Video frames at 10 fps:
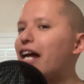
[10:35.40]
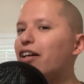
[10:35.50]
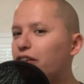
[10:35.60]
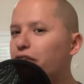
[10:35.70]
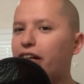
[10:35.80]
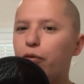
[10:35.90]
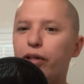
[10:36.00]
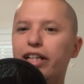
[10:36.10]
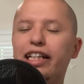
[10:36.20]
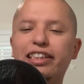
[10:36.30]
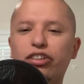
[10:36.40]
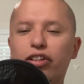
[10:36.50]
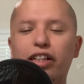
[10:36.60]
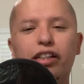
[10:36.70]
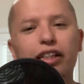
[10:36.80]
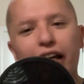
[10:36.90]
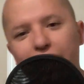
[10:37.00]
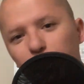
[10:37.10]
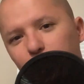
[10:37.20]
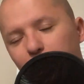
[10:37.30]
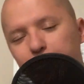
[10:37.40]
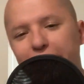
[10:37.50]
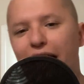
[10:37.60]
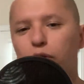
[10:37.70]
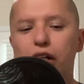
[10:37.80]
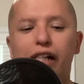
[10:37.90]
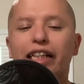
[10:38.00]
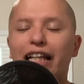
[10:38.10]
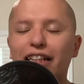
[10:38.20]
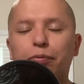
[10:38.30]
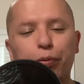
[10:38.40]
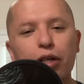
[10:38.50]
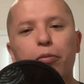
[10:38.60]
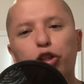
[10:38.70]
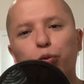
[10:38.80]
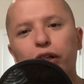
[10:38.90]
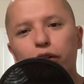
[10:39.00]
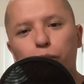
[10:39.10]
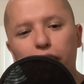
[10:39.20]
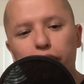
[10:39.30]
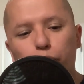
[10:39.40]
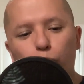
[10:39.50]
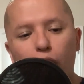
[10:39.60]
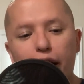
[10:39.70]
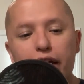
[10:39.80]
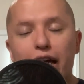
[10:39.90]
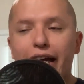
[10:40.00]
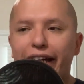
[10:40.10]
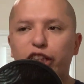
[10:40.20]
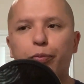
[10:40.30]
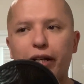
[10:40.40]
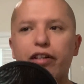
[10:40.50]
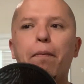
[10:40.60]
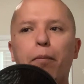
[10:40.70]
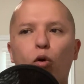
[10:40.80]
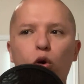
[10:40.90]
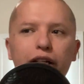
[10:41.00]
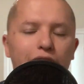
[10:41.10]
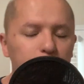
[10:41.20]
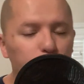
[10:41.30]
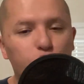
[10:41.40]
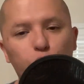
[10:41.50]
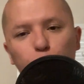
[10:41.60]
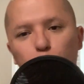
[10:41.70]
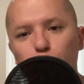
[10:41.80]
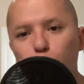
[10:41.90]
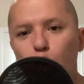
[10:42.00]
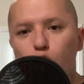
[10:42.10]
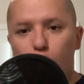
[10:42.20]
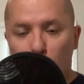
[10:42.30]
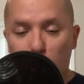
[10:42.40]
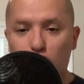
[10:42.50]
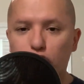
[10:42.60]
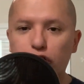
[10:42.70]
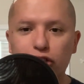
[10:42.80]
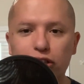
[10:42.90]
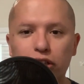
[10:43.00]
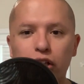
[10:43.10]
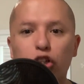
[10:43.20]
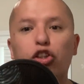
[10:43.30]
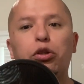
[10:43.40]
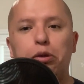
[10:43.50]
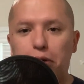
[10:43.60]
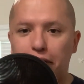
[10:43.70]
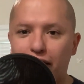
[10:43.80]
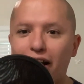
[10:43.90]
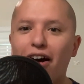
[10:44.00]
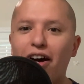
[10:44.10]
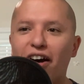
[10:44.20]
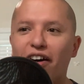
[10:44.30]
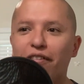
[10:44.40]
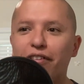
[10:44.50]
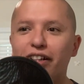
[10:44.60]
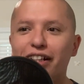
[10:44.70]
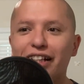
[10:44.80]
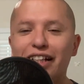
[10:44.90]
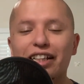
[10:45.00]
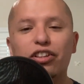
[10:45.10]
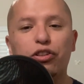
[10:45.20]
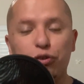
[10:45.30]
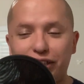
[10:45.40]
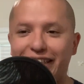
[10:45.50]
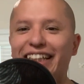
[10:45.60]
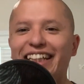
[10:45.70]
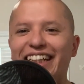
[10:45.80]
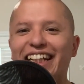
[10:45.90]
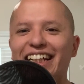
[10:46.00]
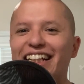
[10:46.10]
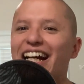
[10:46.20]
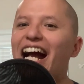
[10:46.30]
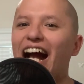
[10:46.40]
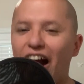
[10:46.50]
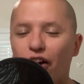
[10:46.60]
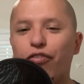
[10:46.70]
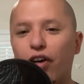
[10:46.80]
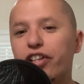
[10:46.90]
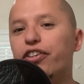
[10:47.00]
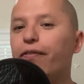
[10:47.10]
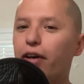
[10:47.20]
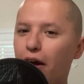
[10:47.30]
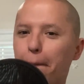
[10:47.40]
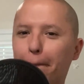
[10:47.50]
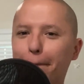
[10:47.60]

Look at where I started and look at me now. That's pretty much what what why it's very important to learn to love to see how far you've come.